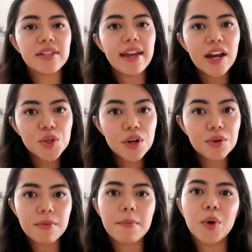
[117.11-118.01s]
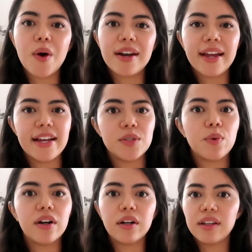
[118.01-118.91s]
I actually remember one case
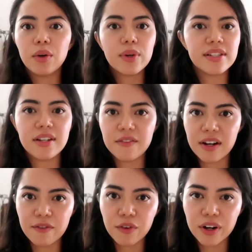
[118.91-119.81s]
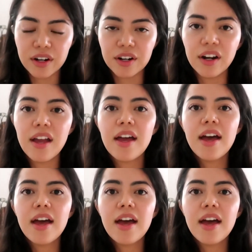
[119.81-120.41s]
where there wasn't even a foreigner